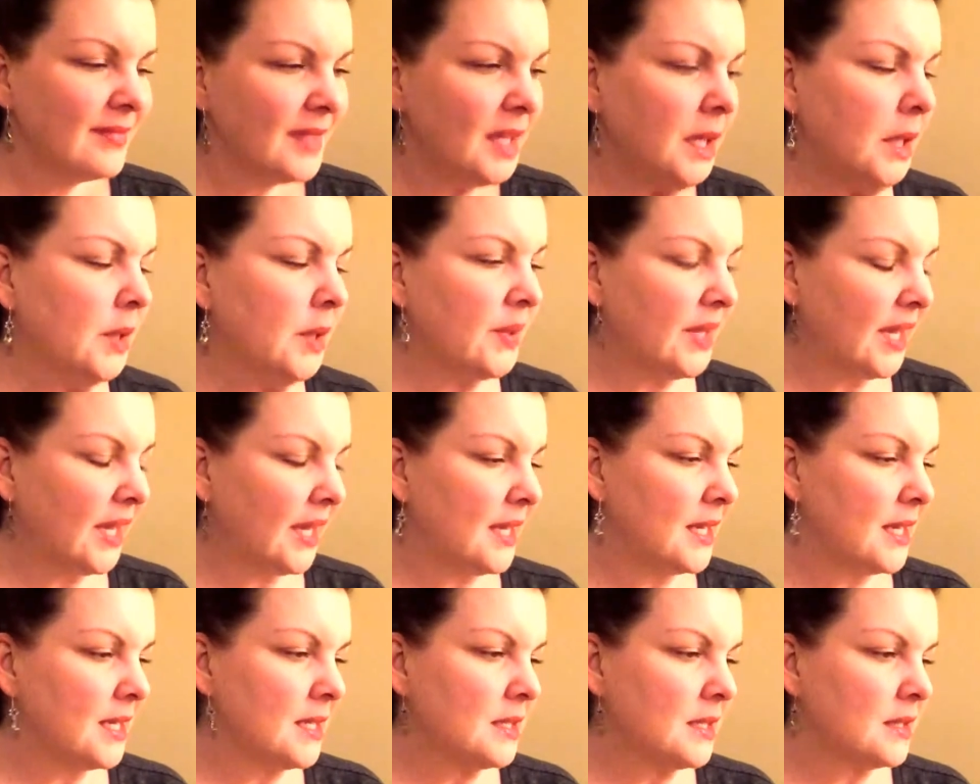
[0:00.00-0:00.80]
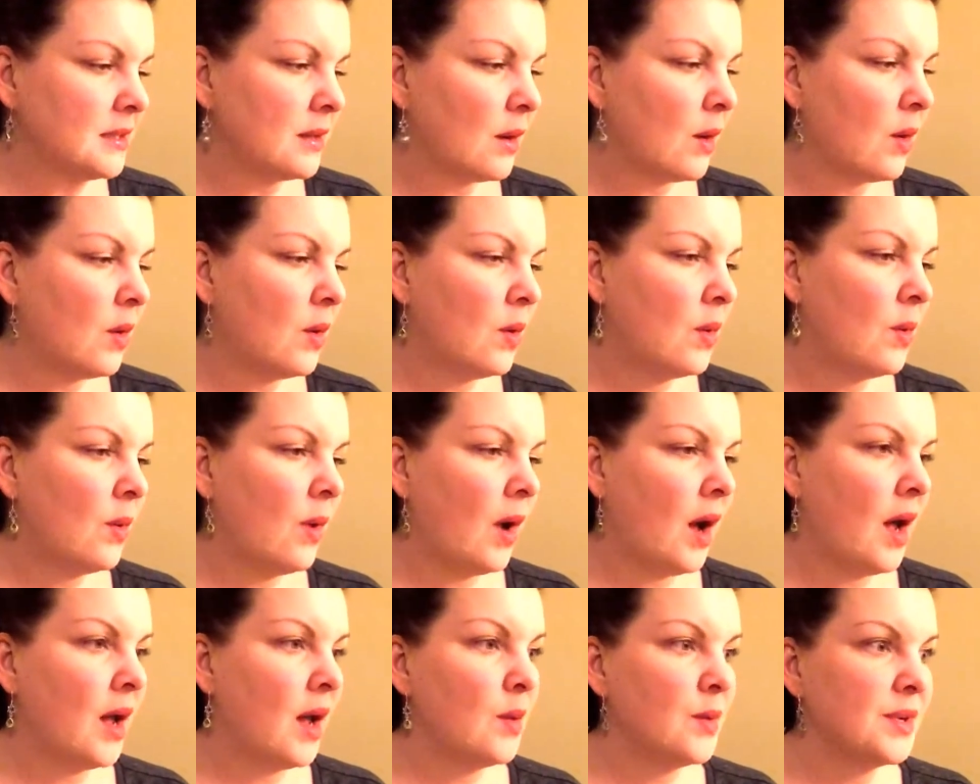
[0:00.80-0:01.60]
okay, so
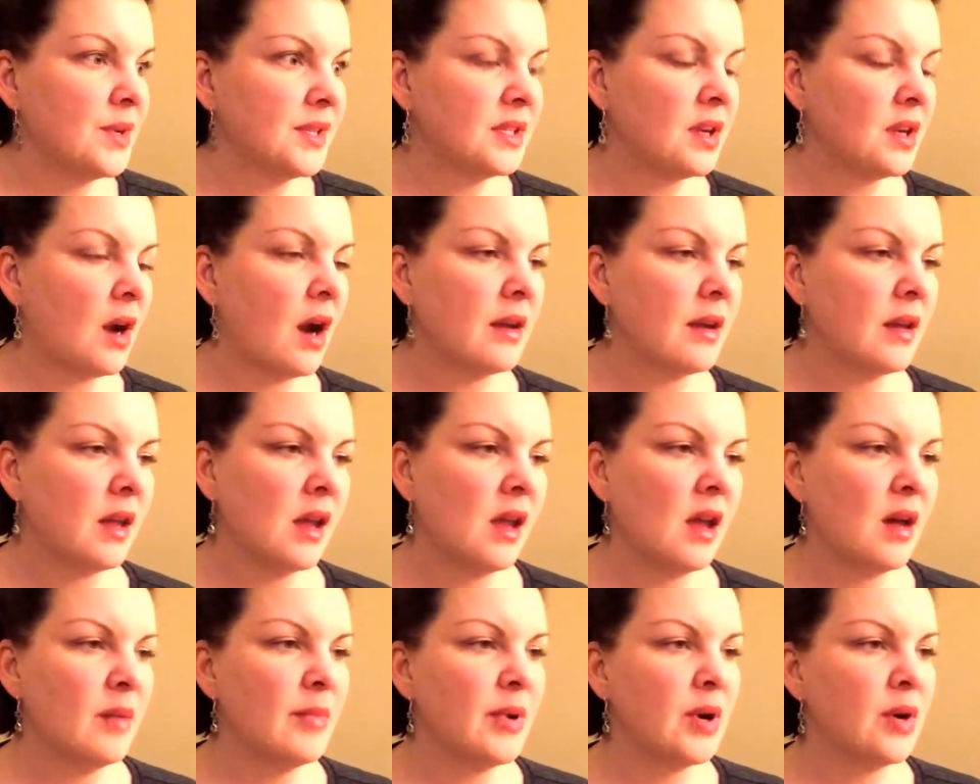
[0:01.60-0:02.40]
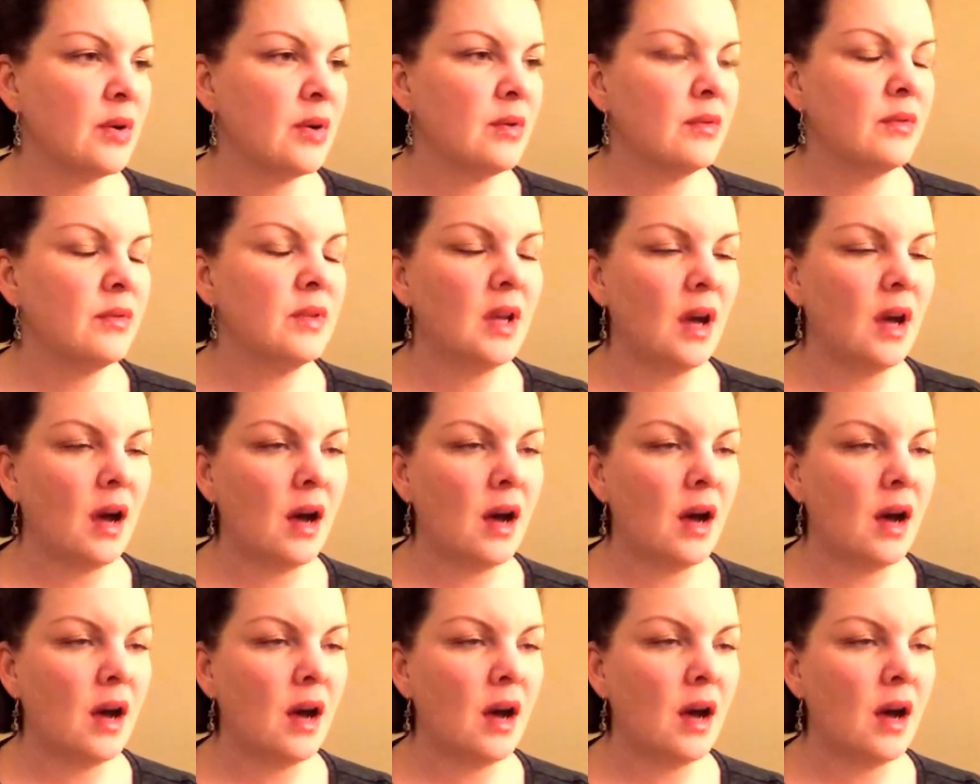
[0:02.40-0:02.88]
I was talking about the